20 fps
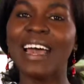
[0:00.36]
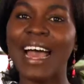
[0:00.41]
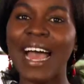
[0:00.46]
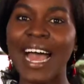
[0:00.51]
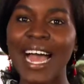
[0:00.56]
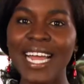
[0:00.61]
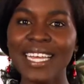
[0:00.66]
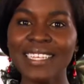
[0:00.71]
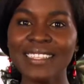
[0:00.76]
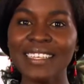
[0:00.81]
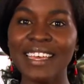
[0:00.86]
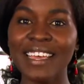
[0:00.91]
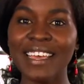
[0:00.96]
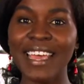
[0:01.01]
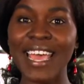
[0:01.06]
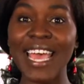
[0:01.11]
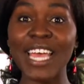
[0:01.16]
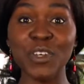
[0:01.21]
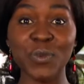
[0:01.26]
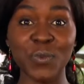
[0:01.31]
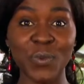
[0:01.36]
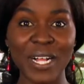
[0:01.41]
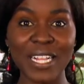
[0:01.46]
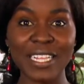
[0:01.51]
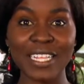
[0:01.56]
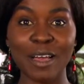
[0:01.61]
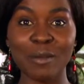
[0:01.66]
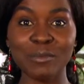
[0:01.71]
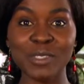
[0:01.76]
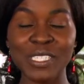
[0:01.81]
Hi there and
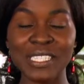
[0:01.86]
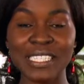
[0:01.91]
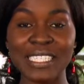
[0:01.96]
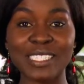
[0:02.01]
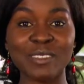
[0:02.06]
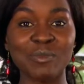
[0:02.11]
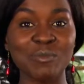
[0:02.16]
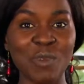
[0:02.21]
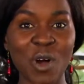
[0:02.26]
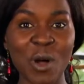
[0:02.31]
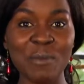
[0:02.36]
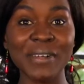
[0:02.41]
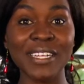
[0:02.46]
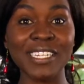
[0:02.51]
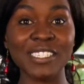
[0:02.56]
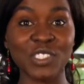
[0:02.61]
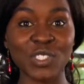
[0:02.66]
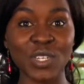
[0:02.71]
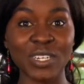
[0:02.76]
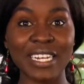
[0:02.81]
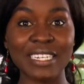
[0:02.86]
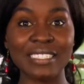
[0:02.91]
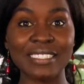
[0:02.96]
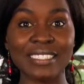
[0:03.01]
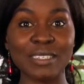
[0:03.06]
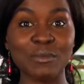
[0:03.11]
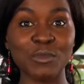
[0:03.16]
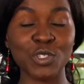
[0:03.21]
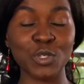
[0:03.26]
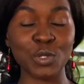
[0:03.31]
welcome to this mobile
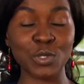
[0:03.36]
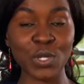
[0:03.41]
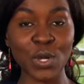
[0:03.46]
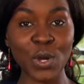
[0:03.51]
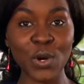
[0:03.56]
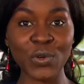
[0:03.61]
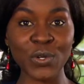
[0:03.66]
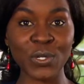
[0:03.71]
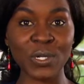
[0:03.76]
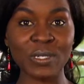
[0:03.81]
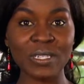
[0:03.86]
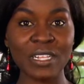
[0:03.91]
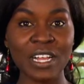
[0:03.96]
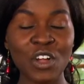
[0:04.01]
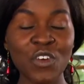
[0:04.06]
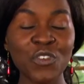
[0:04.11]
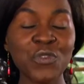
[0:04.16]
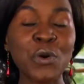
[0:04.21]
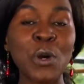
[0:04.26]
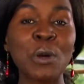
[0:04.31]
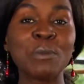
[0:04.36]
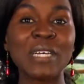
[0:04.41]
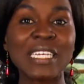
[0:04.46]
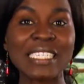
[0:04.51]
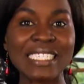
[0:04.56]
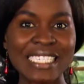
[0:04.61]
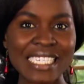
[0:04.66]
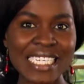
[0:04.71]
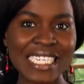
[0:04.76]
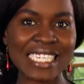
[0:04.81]
journalism tutorial from
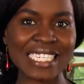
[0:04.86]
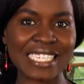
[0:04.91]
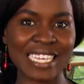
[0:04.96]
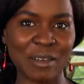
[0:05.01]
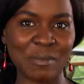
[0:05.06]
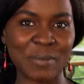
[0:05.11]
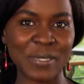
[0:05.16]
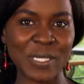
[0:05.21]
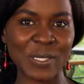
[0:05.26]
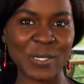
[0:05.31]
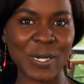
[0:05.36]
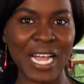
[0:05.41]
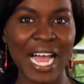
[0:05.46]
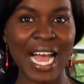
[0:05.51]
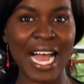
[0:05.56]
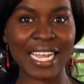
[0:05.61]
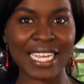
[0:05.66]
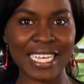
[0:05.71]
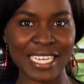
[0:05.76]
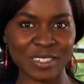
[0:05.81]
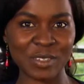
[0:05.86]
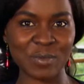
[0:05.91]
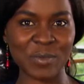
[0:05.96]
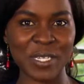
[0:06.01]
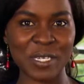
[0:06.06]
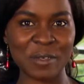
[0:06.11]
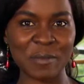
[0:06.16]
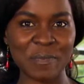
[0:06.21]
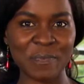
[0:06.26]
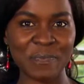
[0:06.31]
DW
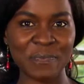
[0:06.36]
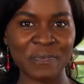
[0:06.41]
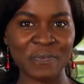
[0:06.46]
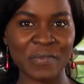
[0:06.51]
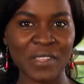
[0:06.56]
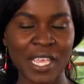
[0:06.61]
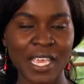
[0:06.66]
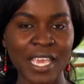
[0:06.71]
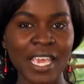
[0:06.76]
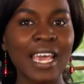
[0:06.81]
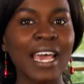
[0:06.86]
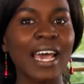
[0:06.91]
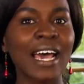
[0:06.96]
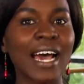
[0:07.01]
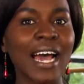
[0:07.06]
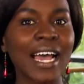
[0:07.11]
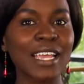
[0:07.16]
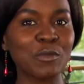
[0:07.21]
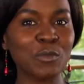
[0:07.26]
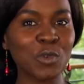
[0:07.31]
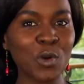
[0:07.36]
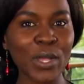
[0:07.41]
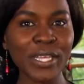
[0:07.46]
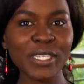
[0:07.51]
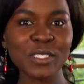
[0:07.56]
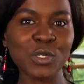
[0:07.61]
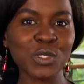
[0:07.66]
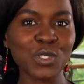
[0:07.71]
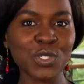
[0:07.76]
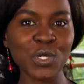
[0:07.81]
Akademie. I am
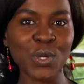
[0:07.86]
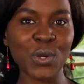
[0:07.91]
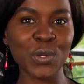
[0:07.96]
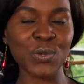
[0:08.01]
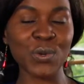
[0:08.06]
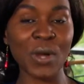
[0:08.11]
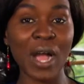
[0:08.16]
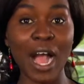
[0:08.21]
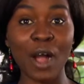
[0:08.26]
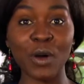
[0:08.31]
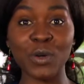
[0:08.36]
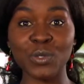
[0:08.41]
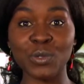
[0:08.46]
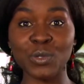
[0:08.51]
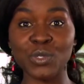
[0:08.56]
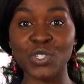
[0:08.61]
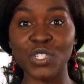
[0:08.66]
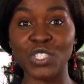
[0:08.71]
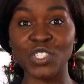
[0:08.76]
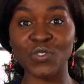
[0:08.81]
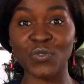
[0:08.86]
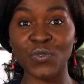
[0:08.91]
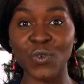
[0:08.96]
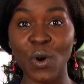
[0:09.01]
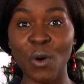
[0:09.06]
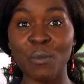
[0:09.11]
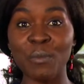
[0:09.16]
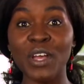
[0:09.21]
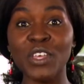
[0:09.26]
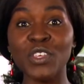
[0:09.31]
going to show you how you
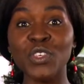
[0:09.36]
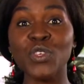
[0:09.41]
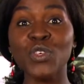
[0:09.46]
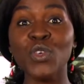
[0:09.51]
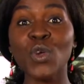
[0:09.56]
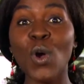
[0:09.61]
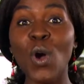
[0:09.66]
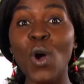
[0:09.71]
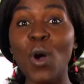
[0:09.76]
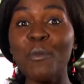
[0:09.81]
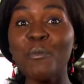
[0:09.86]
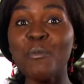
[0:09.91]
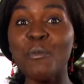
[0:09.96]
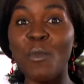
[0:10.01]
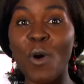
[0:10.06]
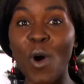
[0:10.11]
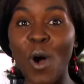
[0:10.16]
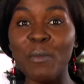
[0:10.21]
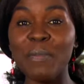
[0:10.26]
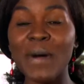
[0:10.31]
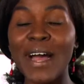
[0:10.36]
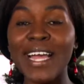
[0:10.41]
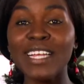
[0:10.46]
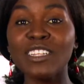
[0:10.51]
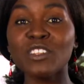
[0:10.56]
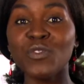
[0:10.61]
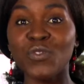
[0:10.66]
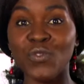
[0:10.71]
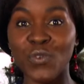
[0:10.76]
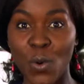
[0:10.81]
transform your
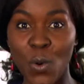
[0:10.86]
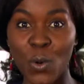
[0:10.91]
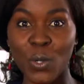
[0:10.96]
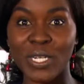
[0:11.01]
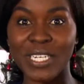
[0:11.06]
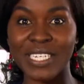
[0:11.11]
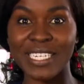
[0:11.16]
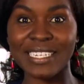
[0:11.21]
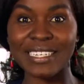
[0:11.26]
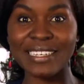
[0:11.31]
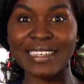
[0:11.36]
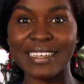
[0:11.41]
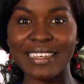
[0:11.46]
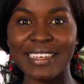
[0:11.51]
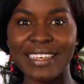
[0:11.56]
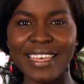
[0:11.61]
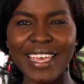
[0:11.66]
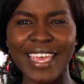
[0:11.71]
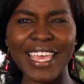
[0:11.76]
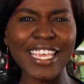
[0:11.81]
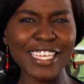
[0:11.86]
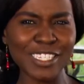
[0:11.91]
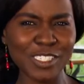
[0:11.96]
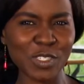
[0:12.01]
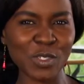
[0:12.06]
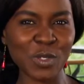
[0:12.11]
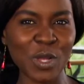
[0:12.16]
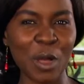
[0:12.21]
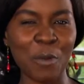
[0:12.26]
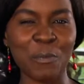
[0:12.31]
mobile phone
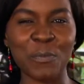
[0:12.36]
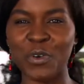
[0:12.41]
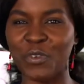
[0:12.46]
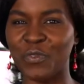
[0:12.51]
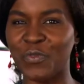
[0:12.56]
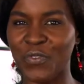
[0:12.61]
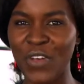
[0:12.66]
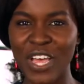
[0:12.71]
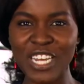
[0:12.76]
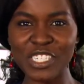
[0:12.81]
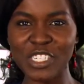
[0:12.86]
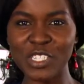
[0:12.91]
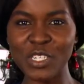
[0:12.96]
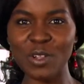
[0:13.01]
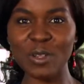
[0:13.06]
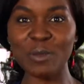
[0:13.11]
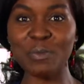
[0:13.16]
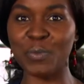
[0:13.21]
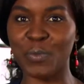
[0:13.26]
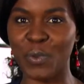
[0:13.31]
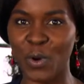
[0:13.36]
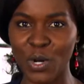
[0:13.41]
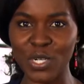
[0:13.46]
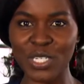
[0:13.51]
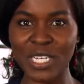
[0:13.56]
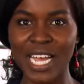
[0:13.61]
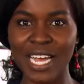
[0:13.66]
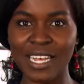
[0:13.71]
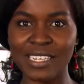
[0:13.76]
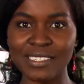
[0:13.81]
into a professional
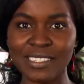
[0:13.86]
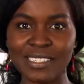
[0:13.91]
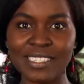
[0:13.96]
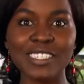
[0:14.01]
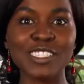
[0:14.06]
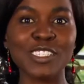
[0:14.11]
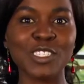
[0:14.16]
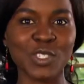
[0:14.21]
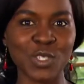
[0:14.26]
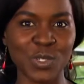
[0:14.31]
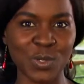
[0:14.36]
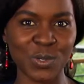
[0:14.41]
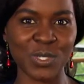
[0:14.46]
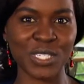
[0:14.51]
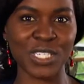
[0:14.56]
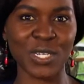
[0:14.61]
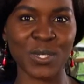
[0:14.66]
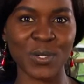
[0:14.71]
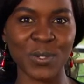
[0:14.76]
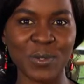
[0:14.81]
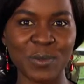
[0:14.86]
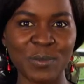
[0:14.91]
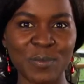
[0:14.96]
broadcast studio.